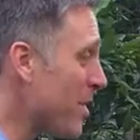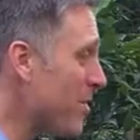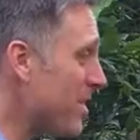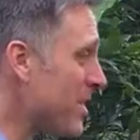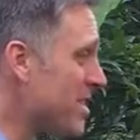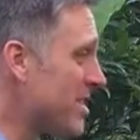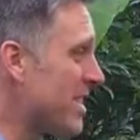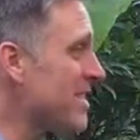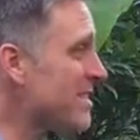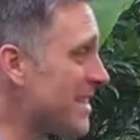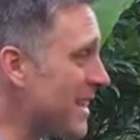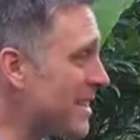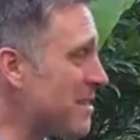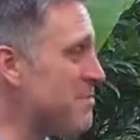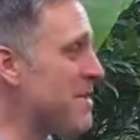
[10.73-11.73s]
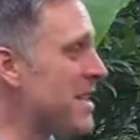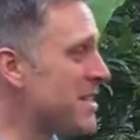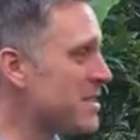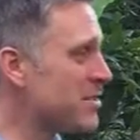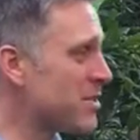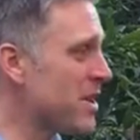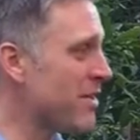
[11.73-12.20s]
were just at the
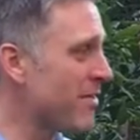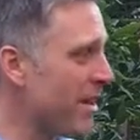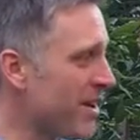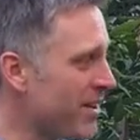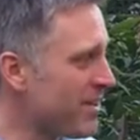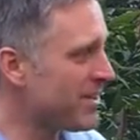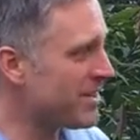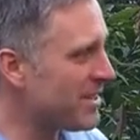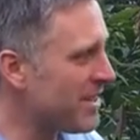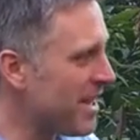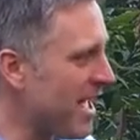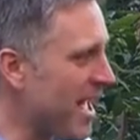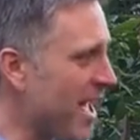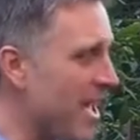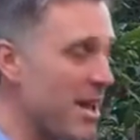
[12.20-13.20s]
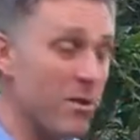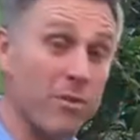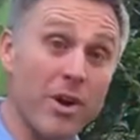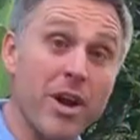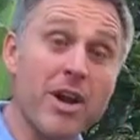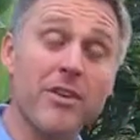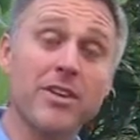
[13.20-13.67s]
Ministry of Health today. We're
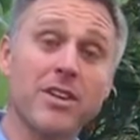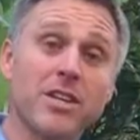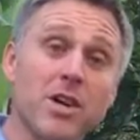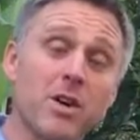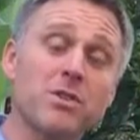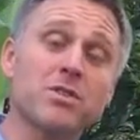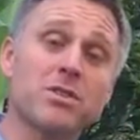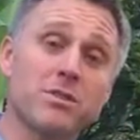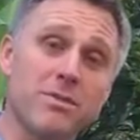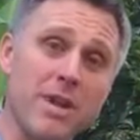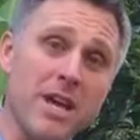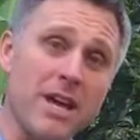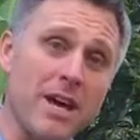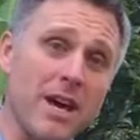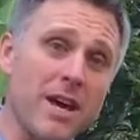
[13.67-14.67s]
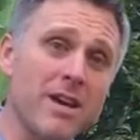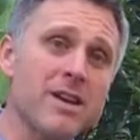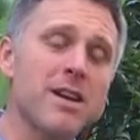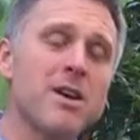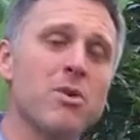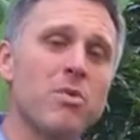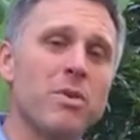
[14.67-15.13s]
here in Costa Rica.
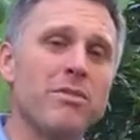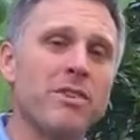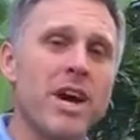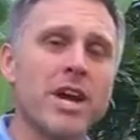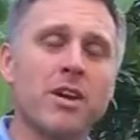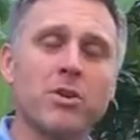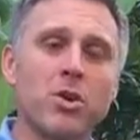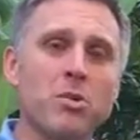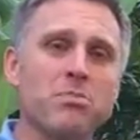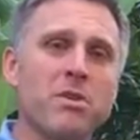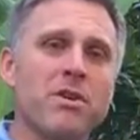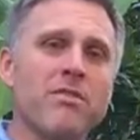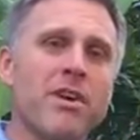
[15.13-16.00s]
We've got a group of